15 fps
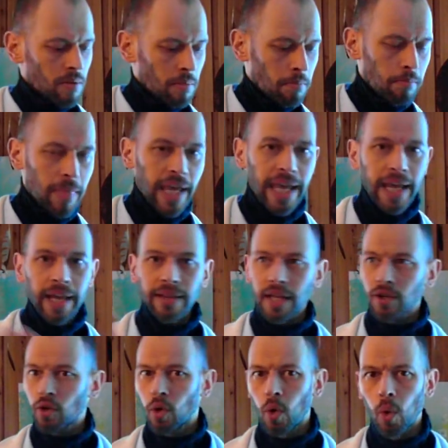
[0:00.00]
make that
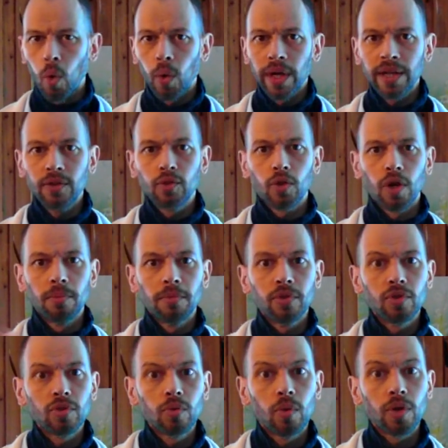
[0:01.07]
whole enjoyment
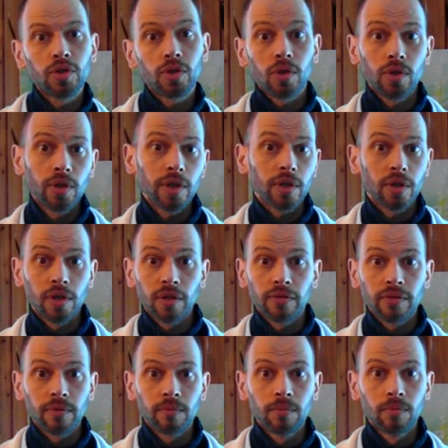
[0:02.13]
towards your learning curve.
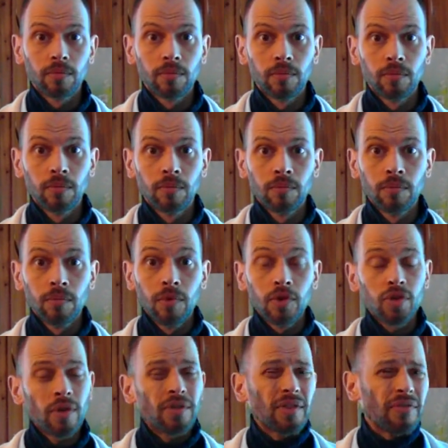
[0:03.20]

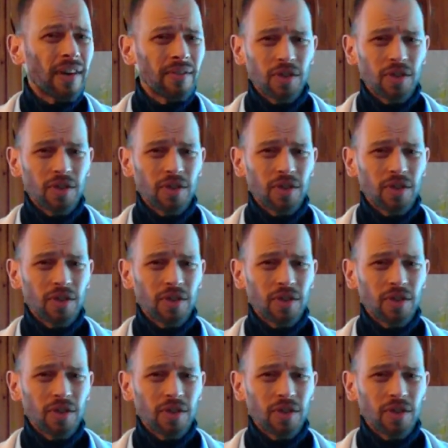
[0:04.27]
So it's a very